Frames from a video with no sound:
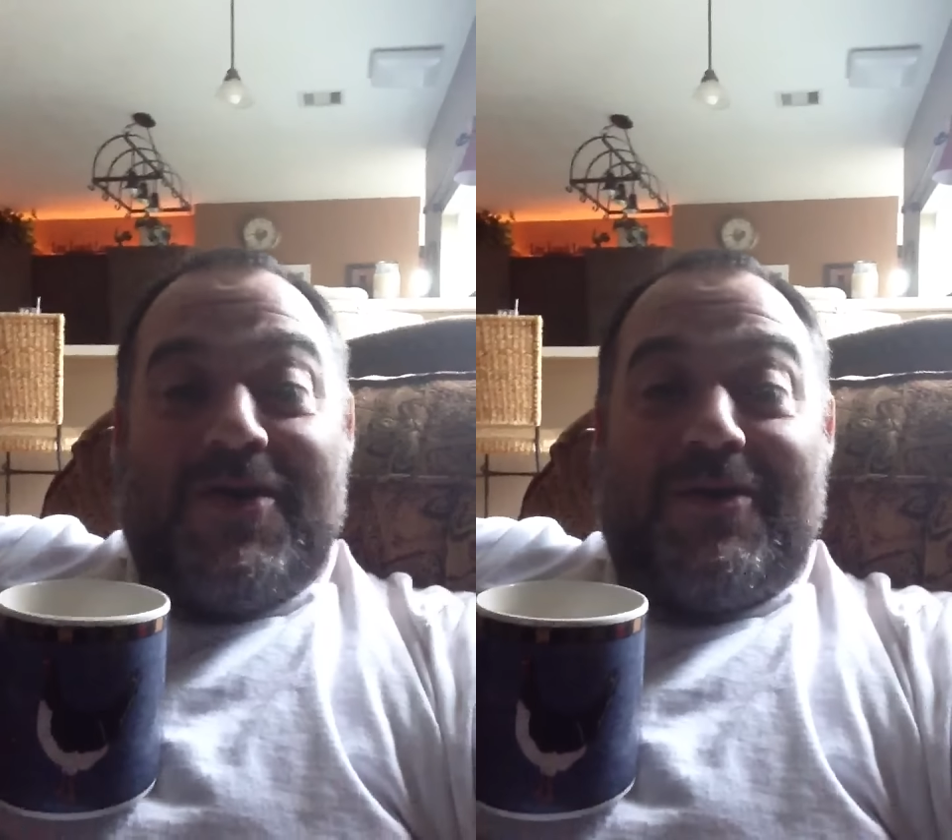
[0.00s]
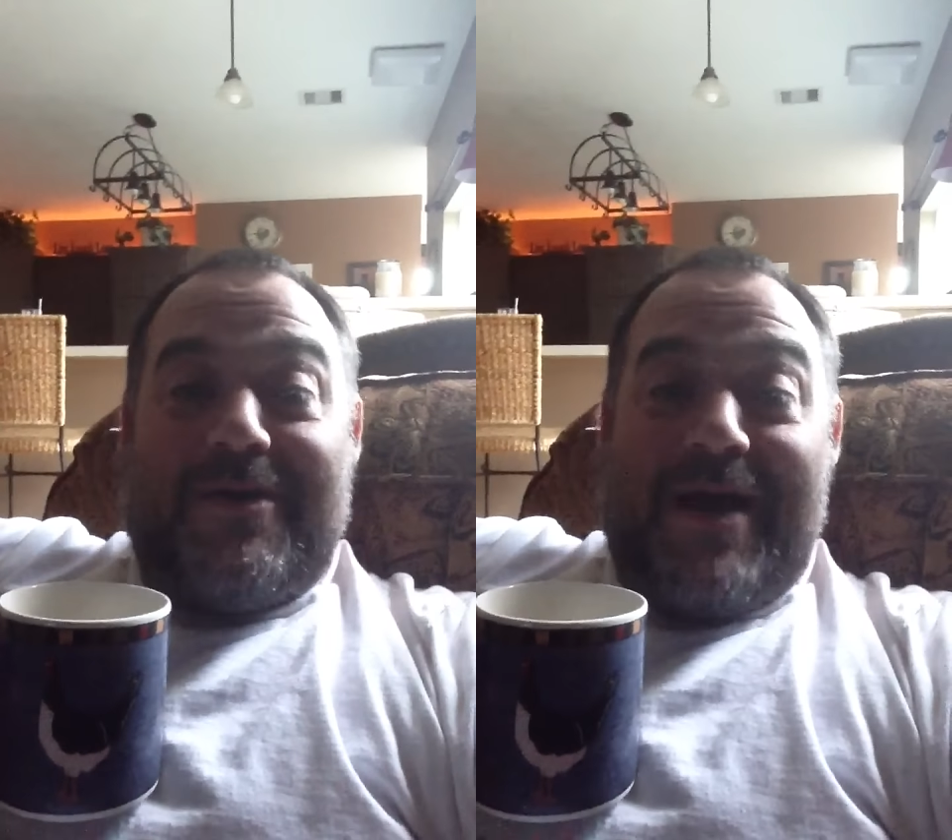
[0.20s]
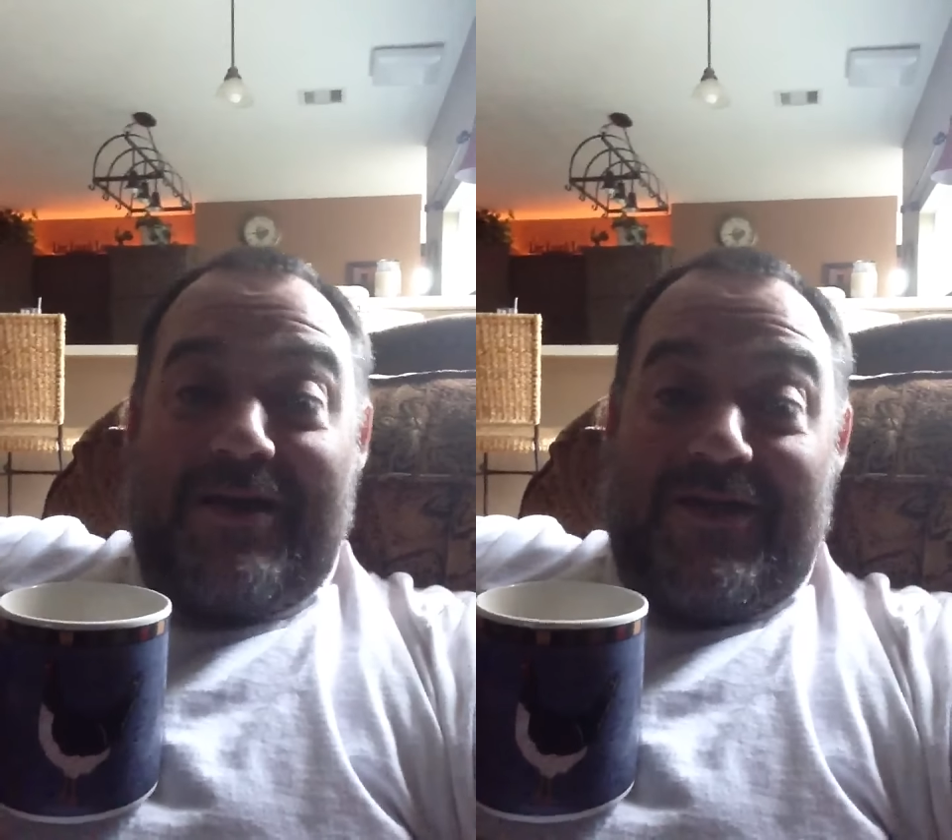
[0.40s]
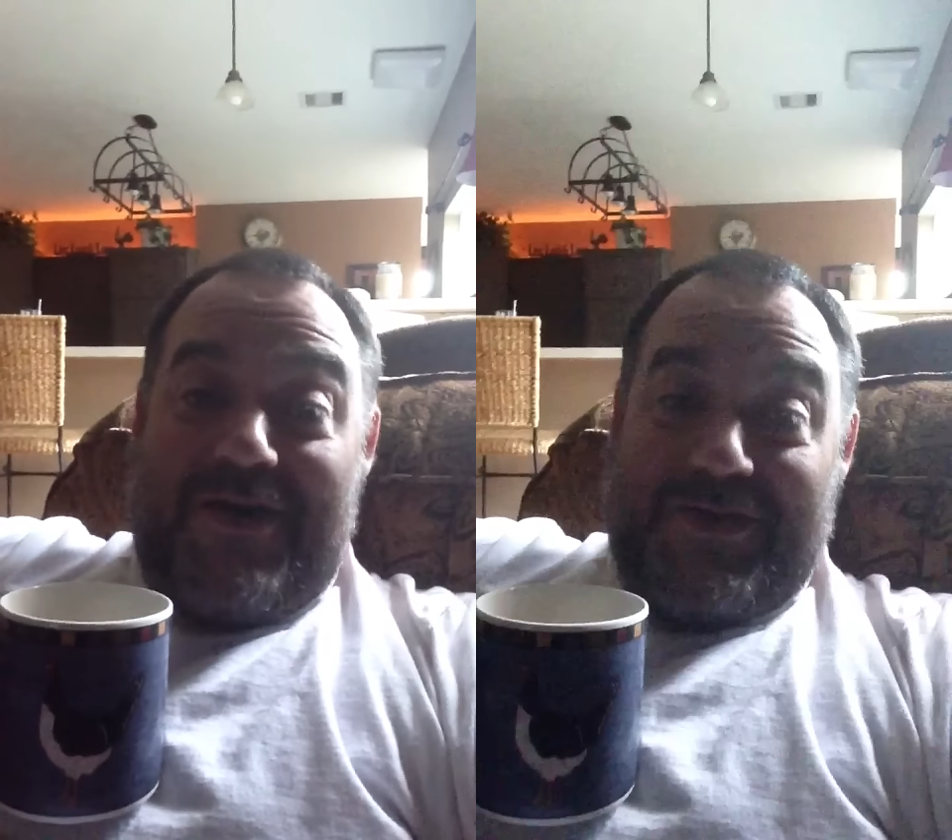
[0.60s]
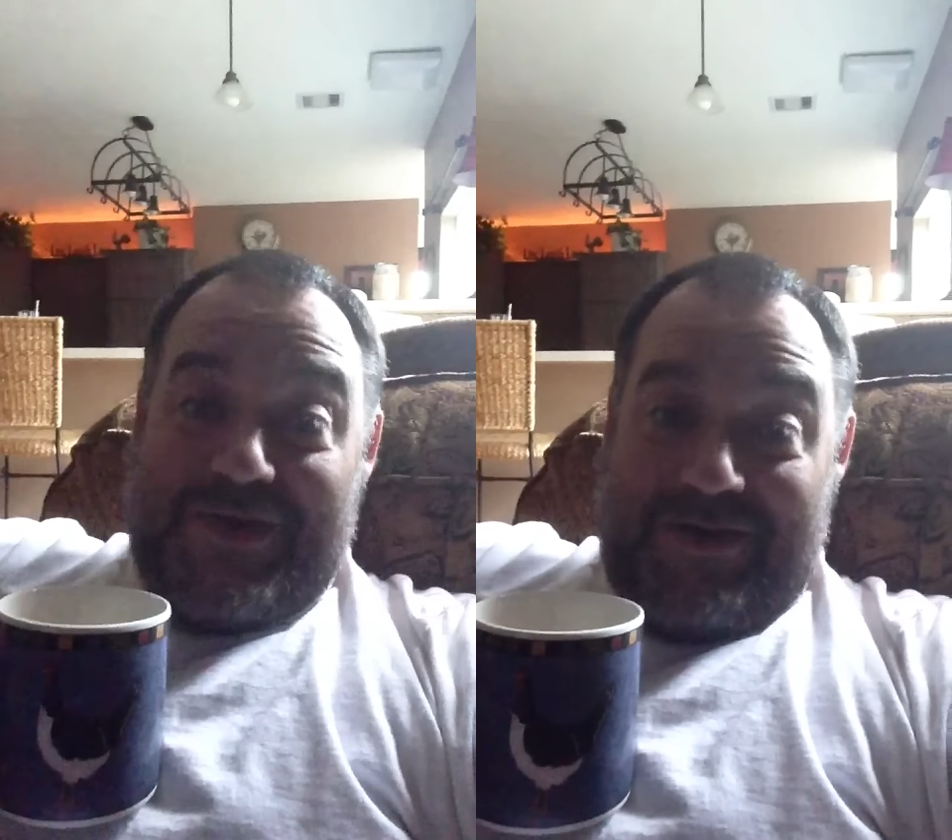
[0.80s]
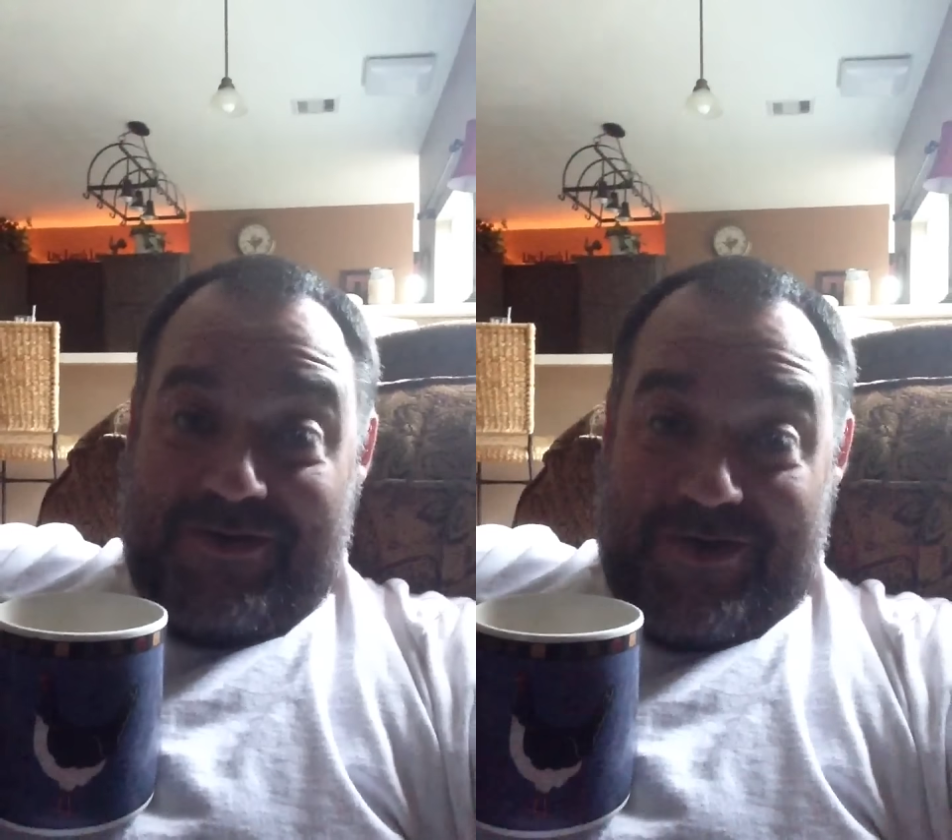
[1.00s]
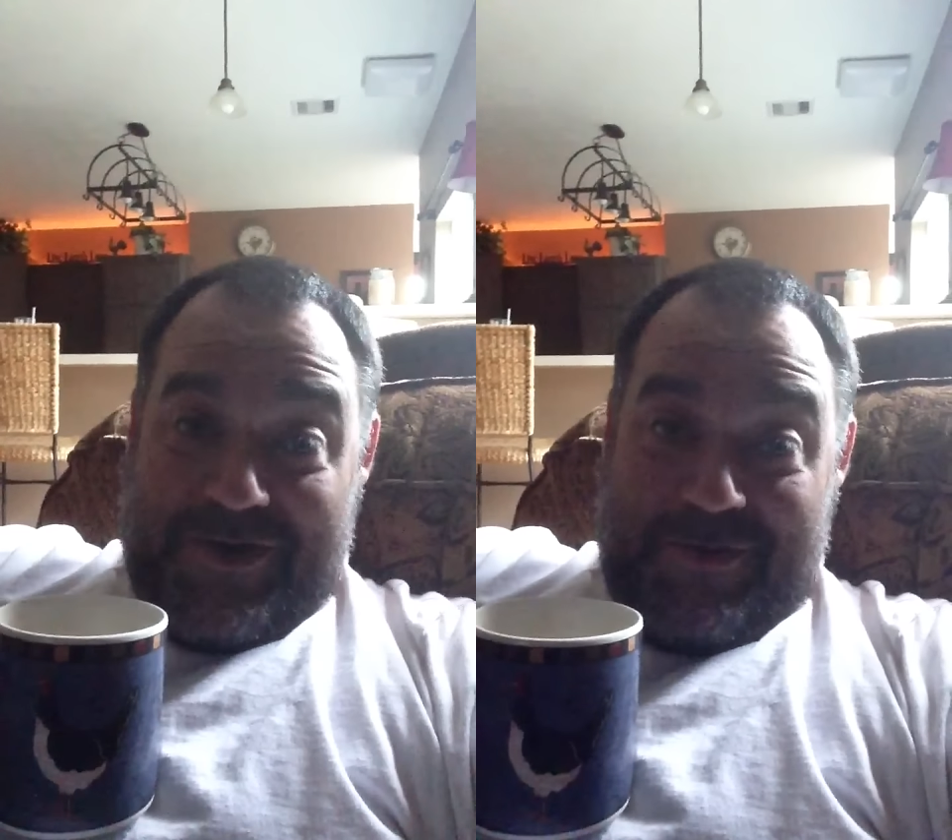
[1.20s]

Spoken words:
or how long you can grow your